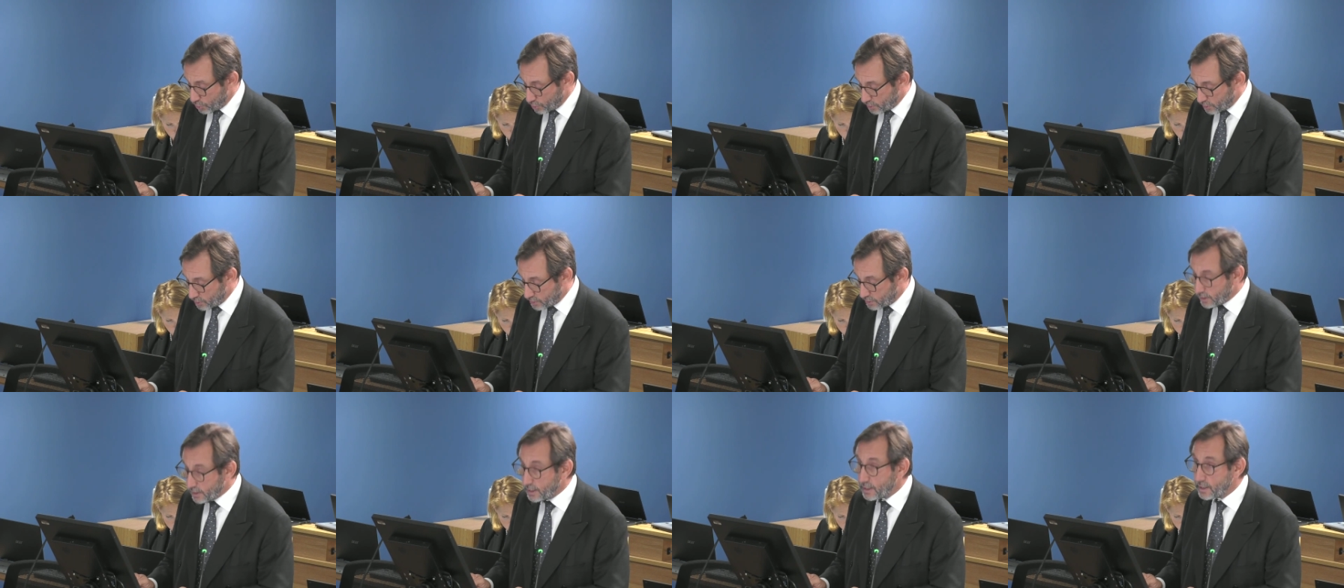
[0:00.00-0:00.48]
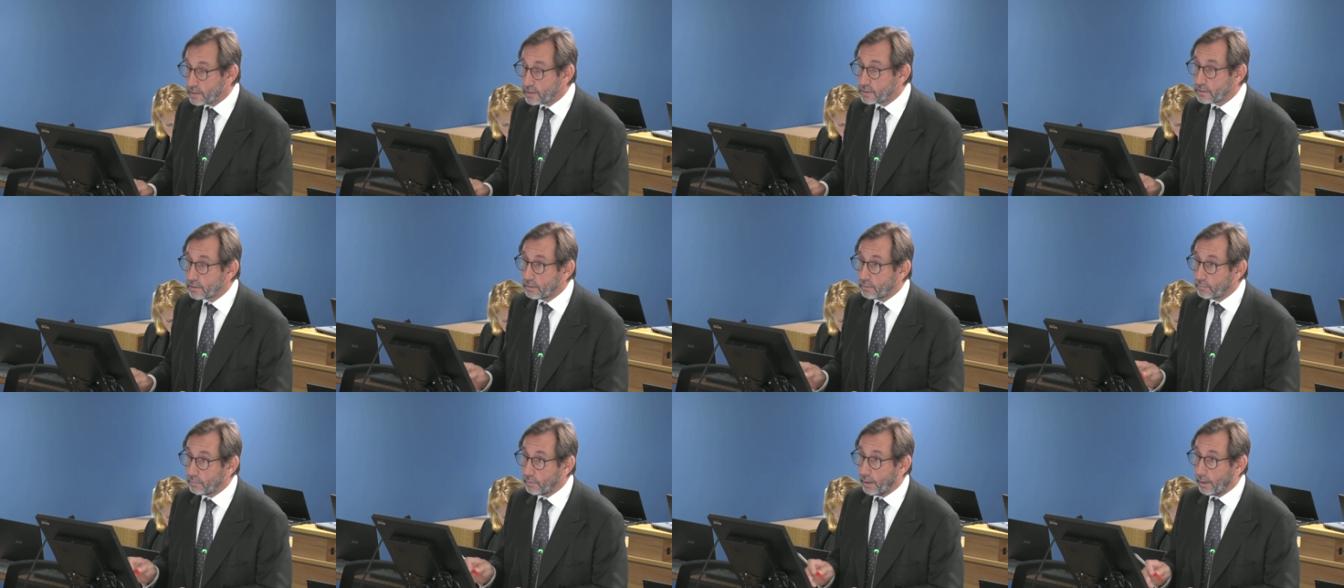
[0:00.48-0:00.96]
did
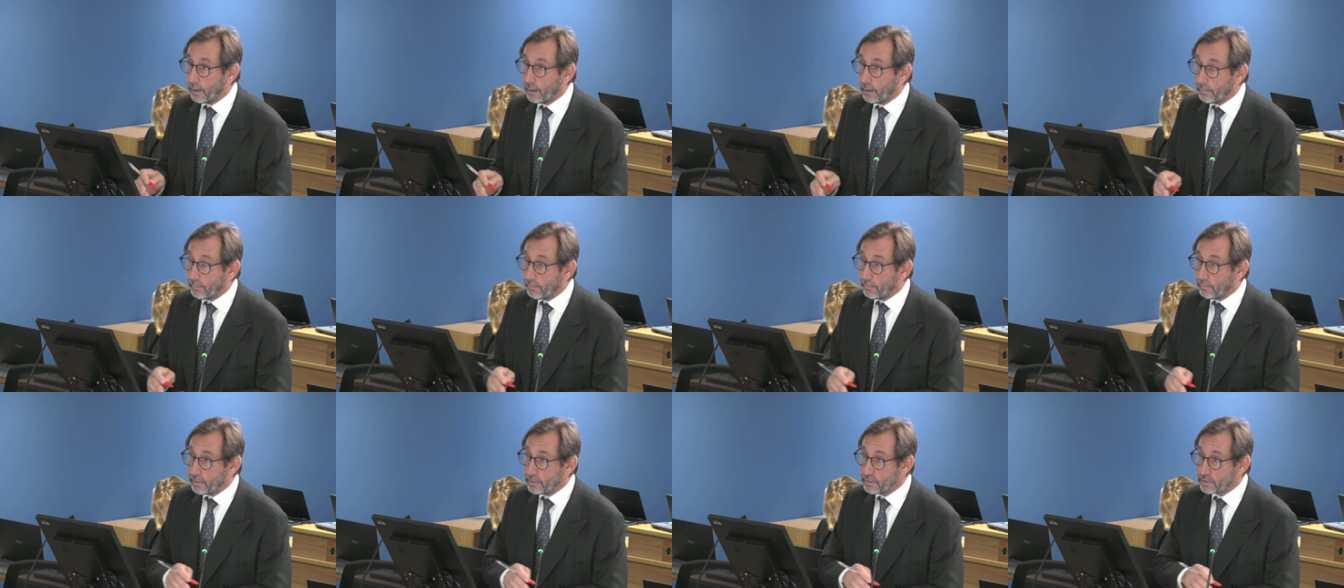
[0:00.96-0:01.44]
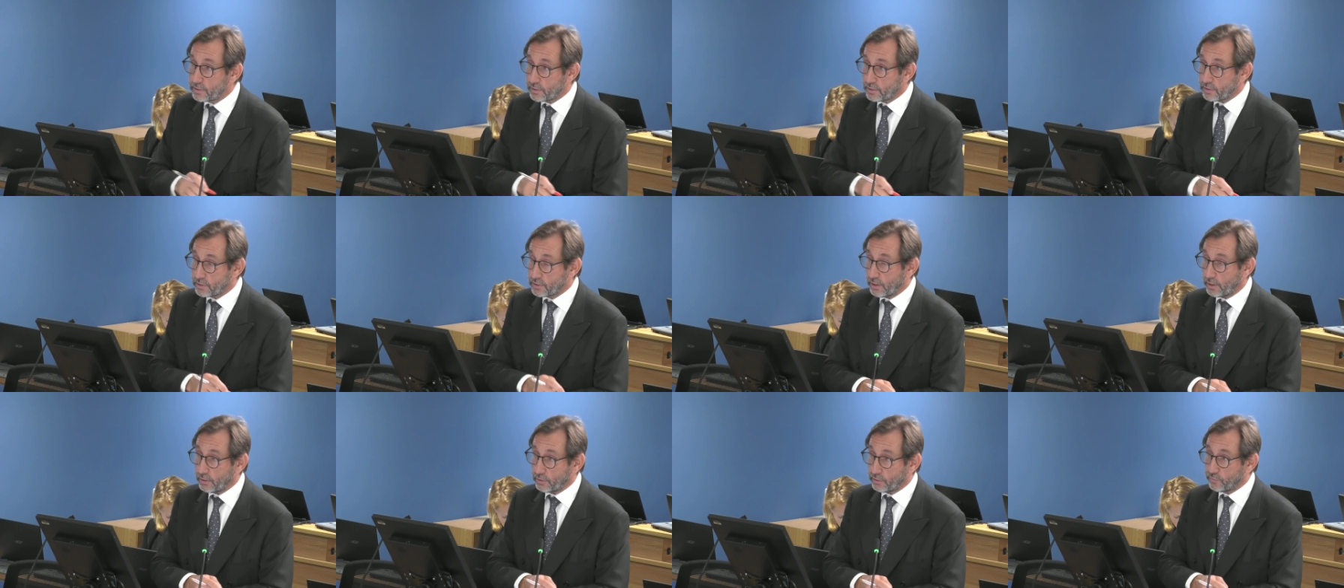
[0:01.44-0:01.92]
Mr.
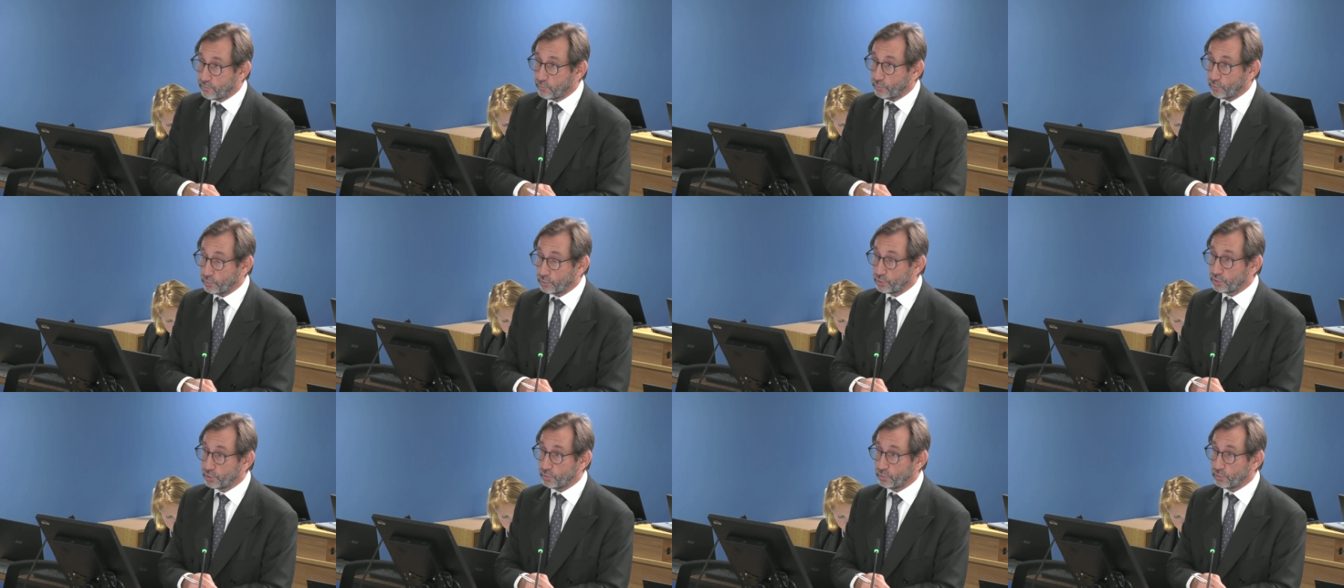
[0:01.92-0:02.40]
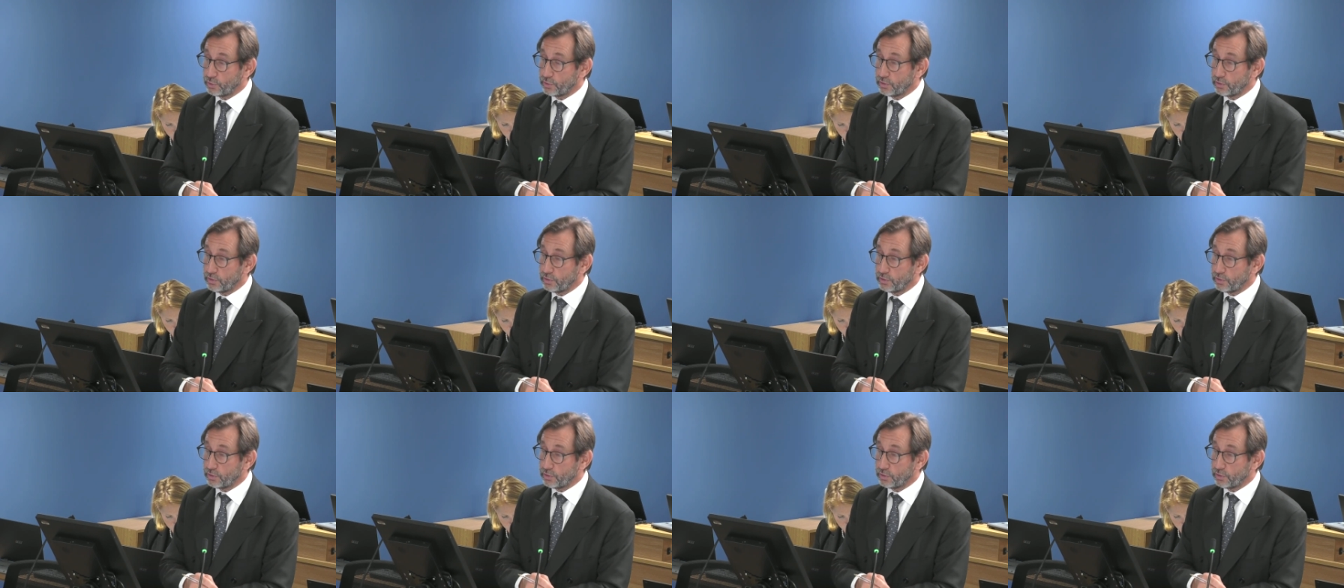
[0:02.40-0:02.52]
Stokes fall short